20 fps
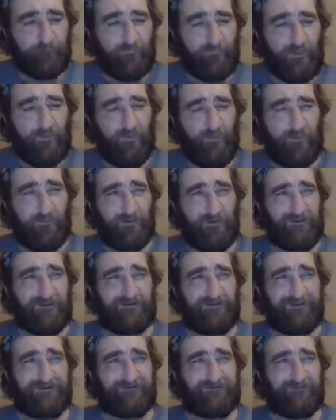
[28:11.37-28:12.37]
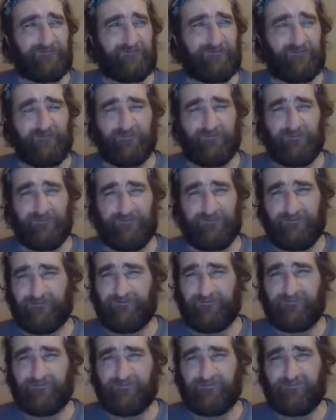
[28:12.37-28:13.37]
Well, what you need to do
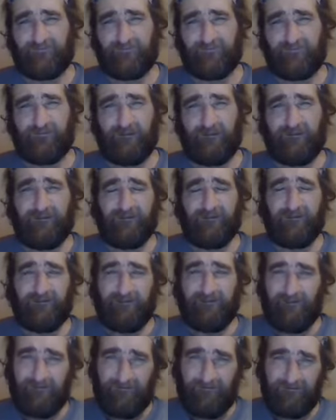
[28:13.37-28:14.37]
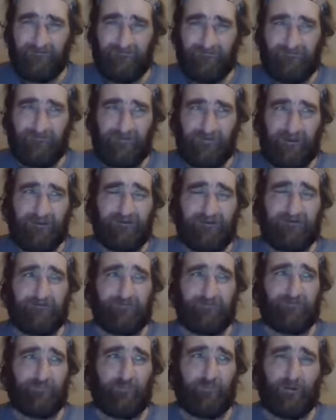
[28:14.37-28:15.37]
is to
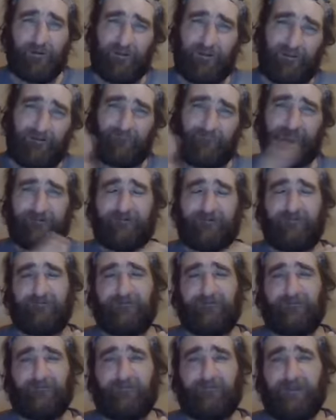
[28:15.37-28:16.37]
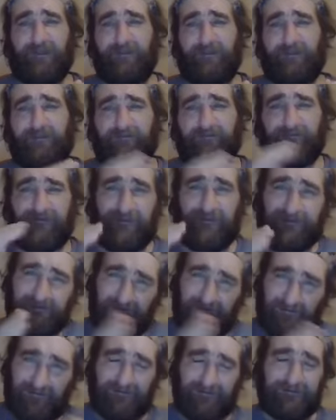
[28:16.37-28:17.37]
change what happened in the past
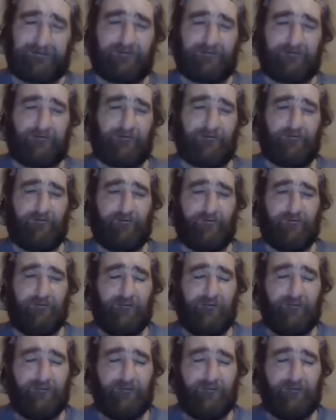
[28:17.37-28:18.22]
and let it go.